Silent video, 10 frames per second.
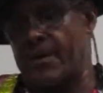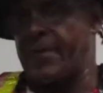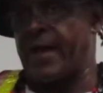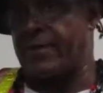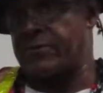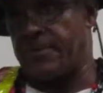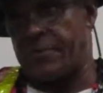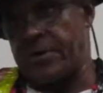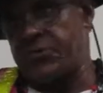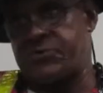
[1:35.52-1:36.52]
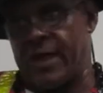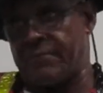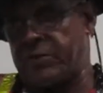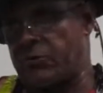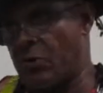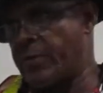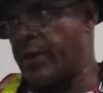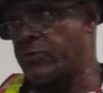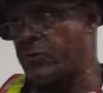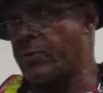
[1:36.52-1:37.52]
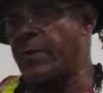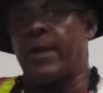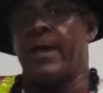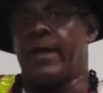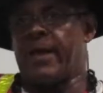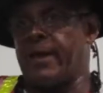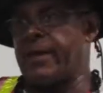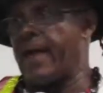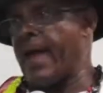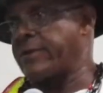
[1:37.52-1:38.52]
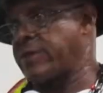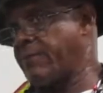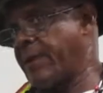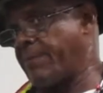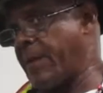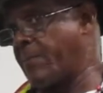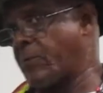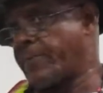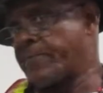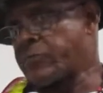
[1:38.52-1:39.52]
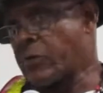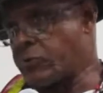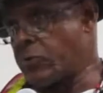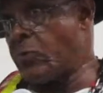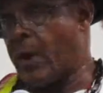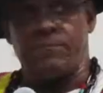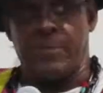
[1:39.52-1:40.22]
jeopardize the police safety, doing what they're doing, any activity that people do,